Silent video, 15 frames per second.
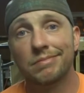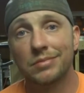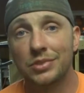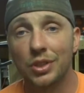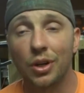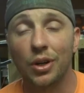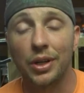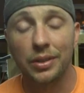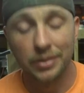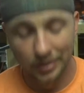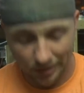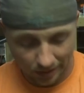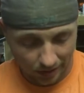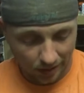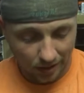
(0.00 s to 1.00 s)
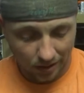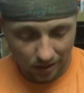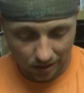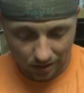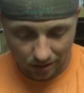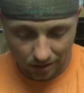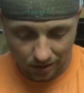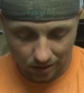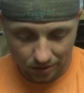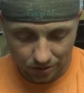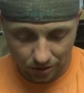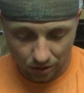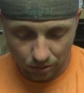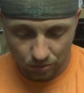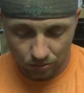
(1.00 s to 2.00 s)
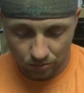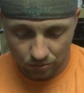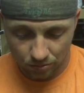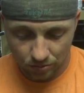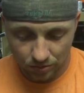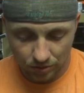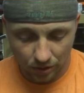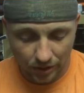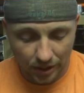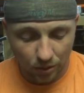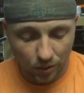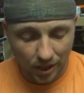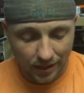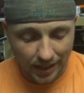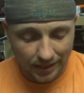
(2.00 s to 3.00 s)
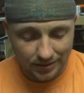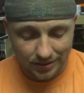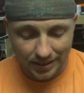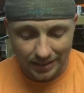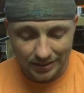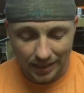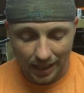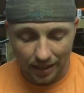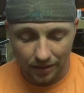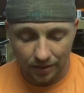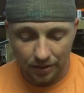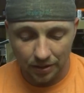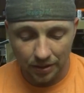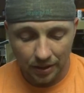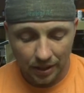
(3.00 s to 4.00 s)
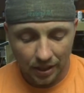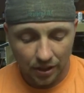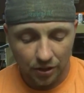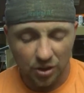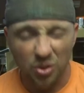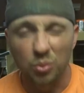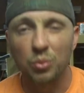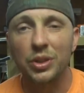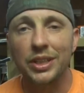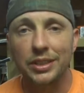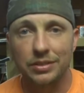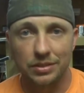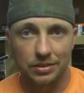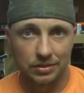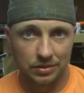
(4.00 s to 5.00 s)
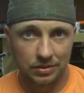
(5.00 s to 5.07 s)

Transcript: Sorry. So anyway, that's kind of the reason